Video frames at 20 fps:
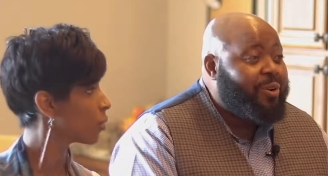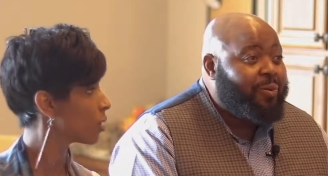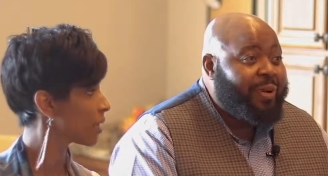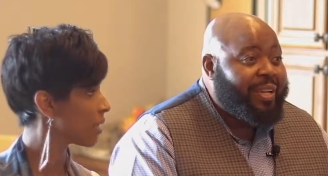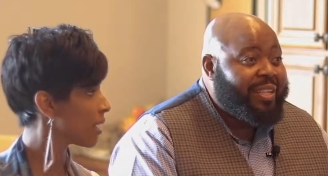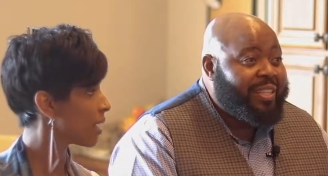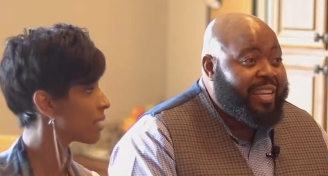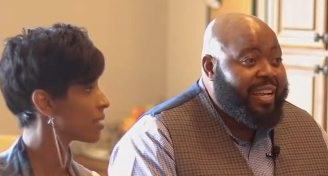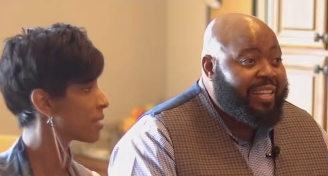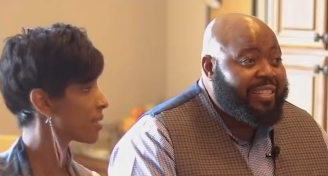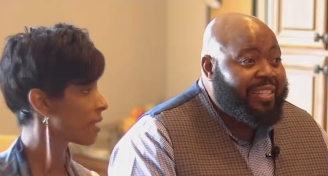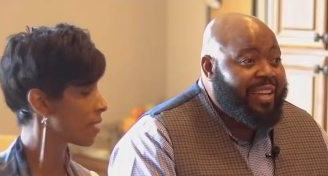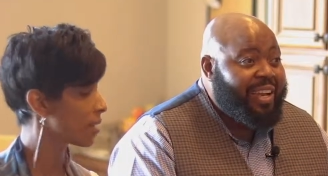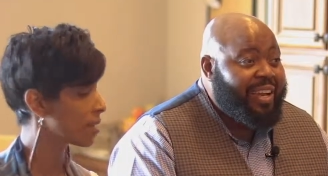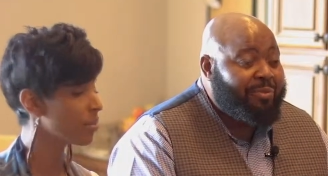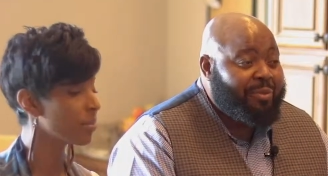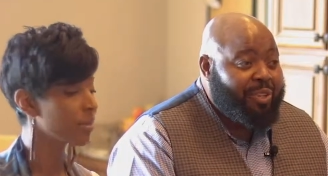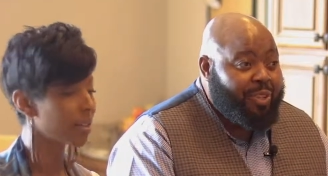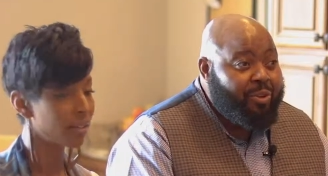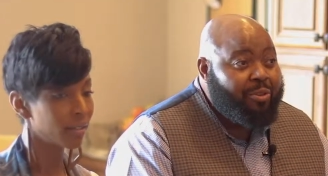Speaker 1: with that
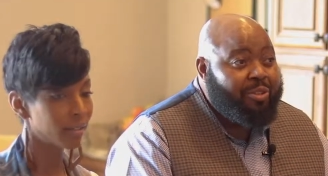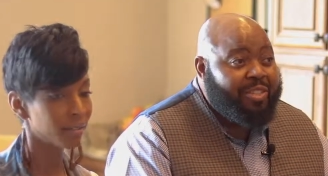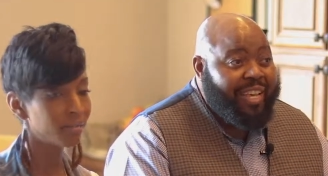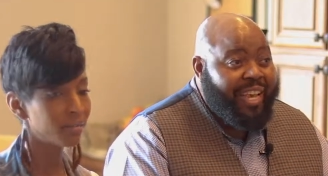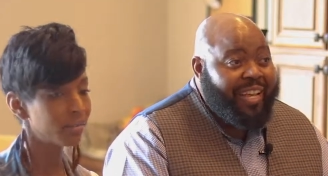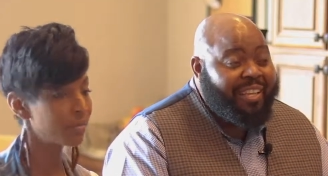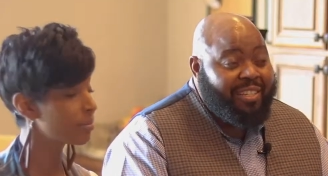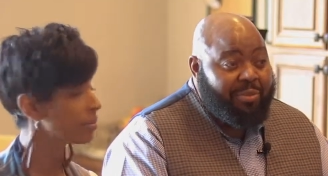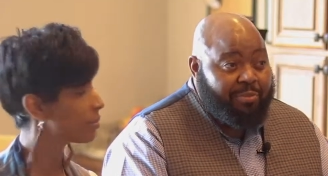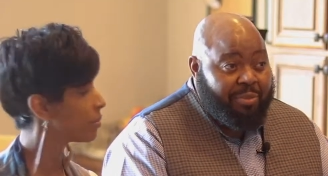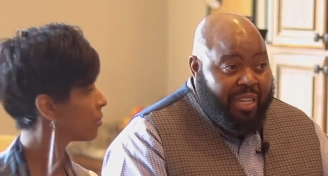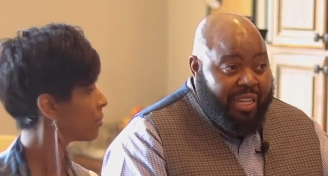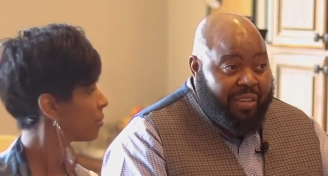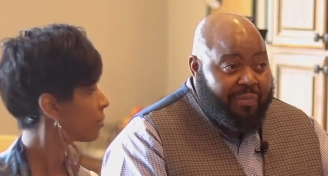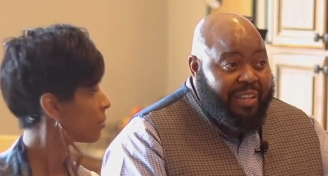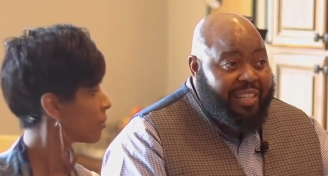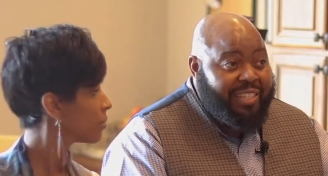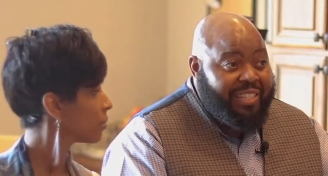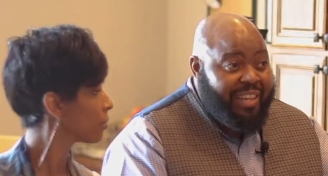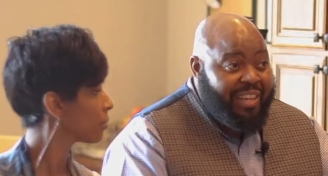time. You'll take some
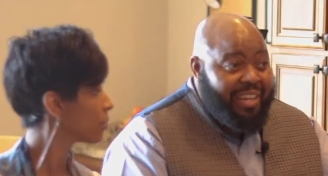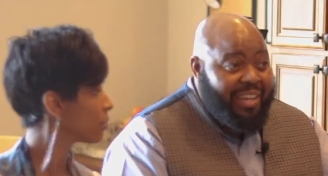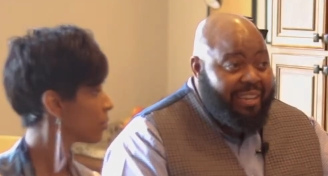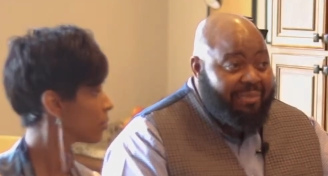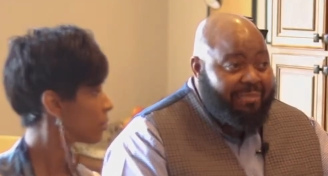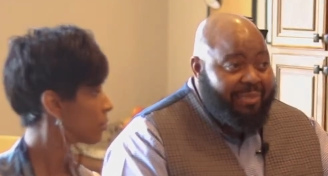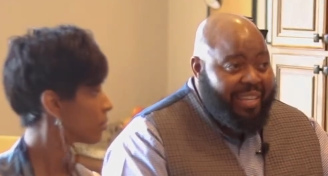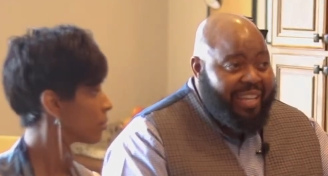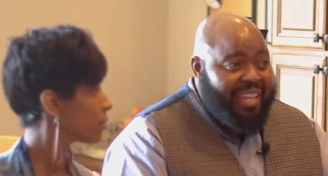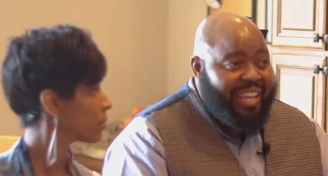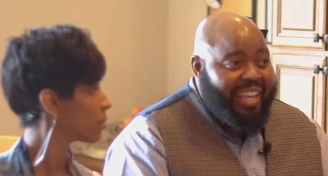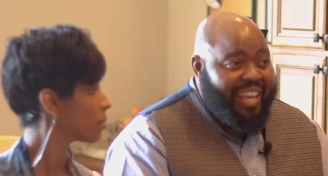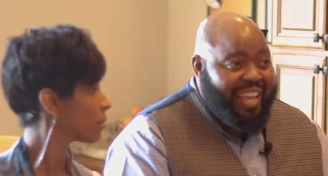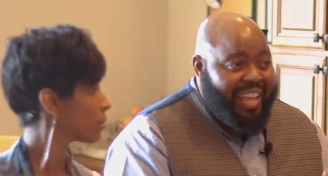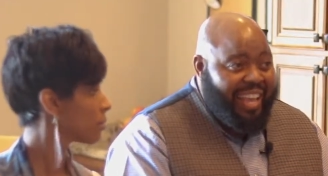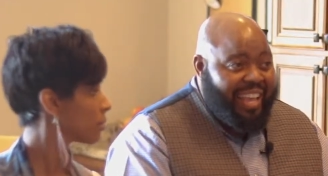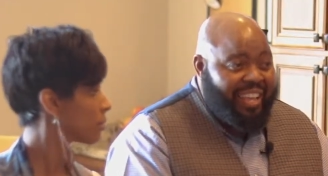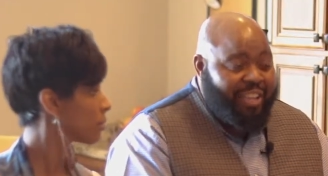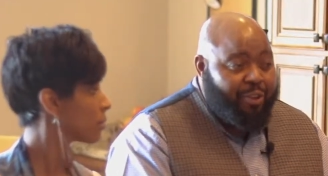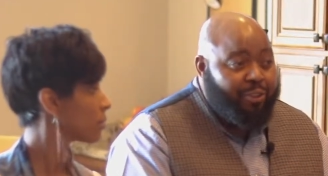TV time
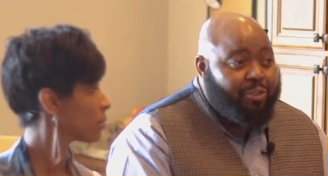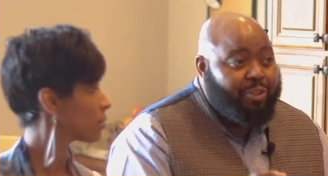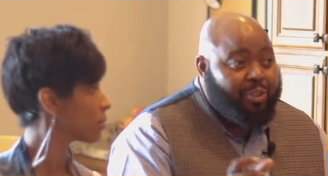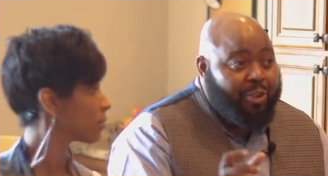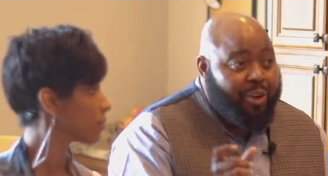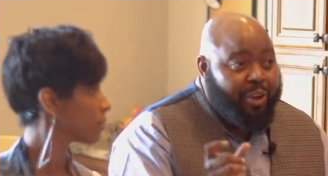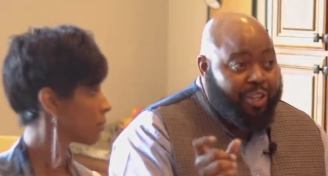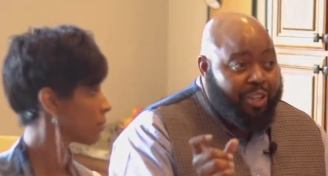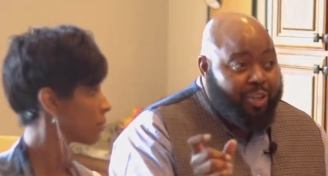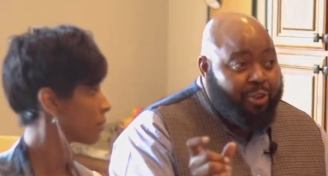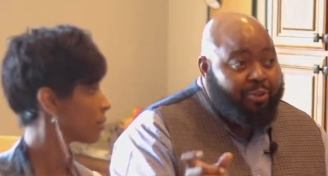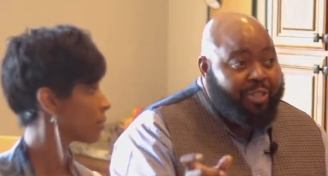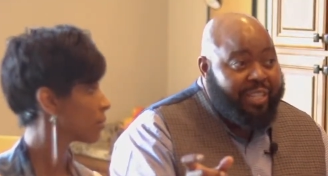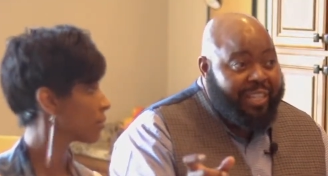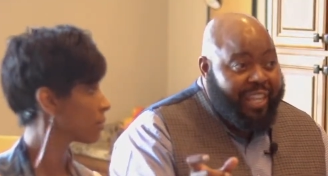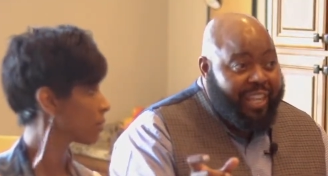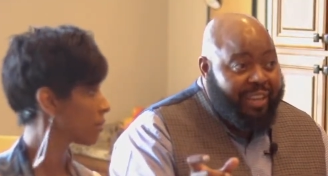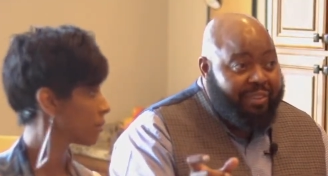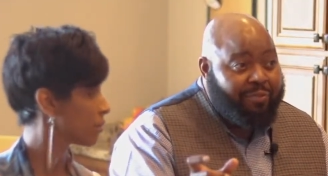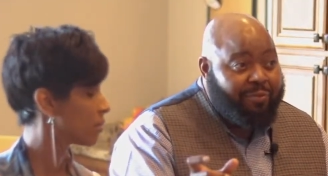and you'll start
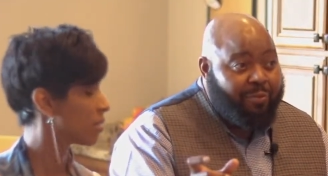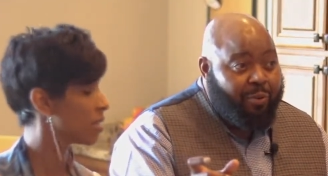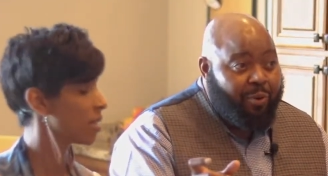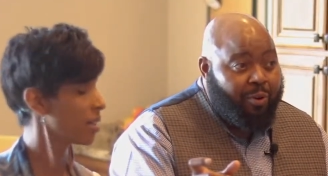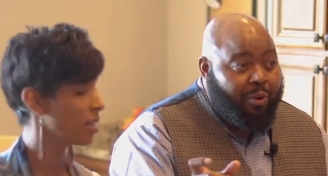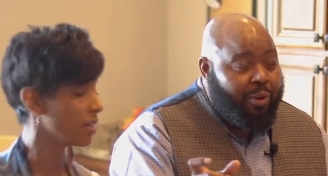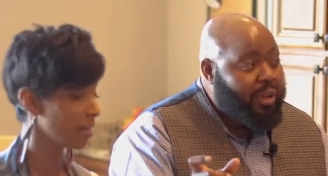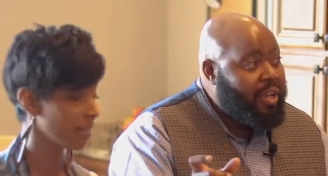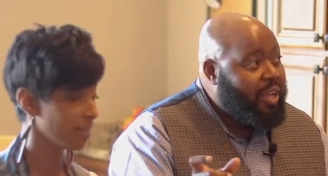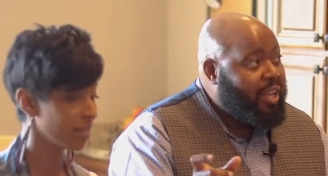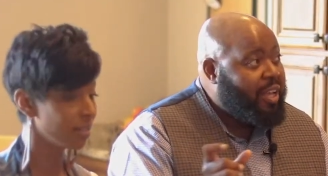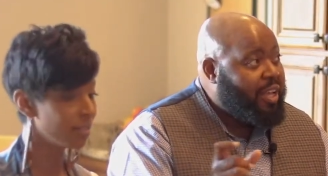using it for